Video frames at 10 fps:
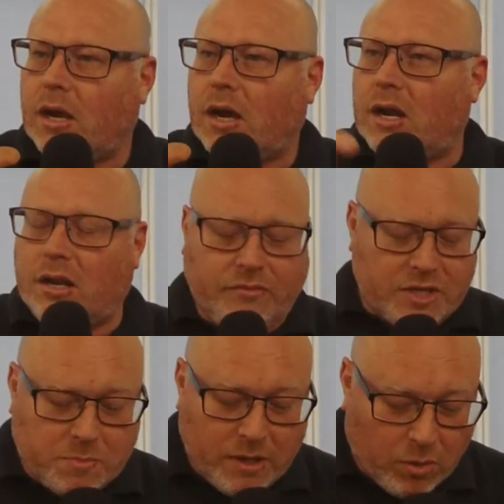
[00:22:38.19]
and I love
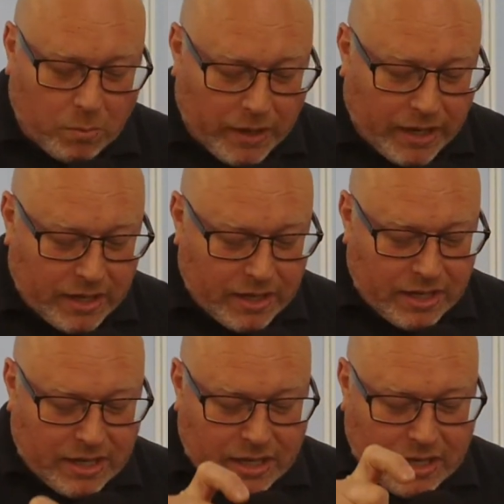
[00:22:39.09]
this a little bit,
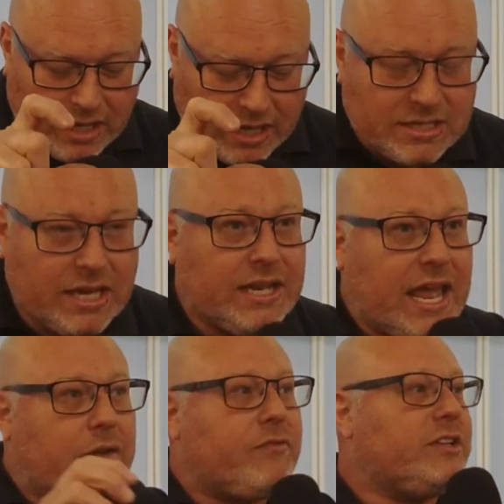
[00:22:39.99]
it's in
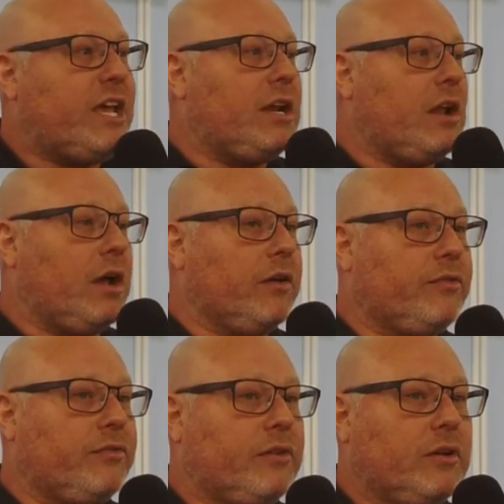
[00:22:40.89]
everyday
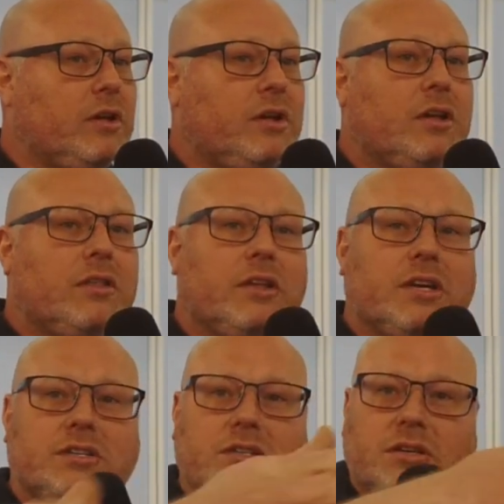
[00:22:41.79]
life
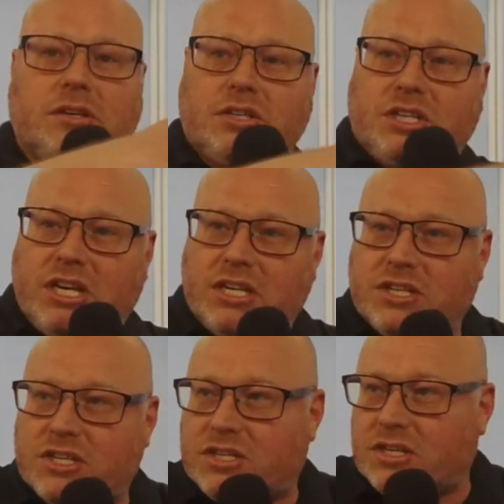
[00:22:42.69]
that
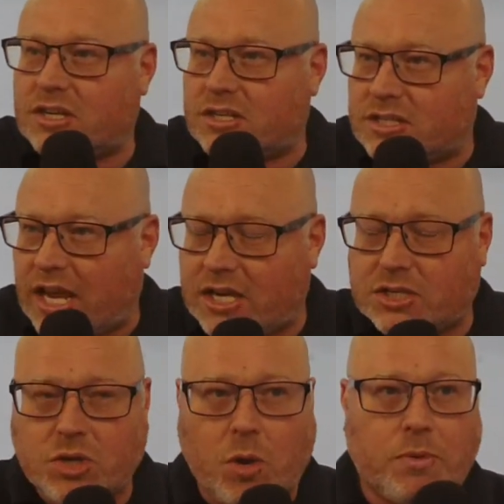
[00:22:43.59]
Jesus takes
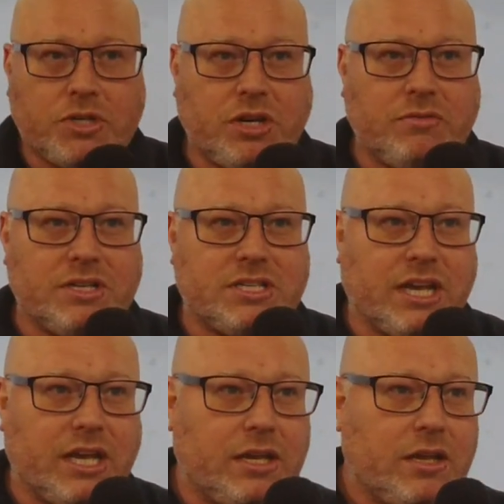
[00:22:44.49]
the
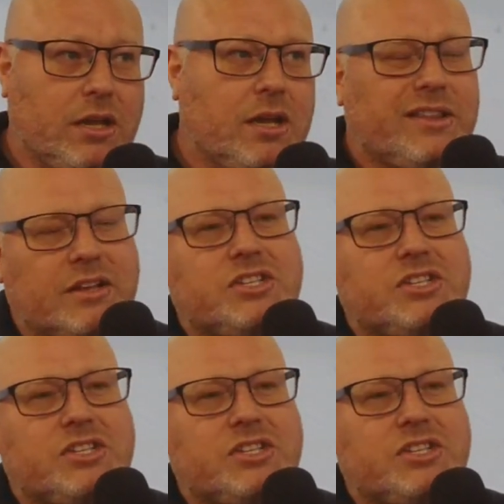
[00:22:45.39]
opportunity. Now,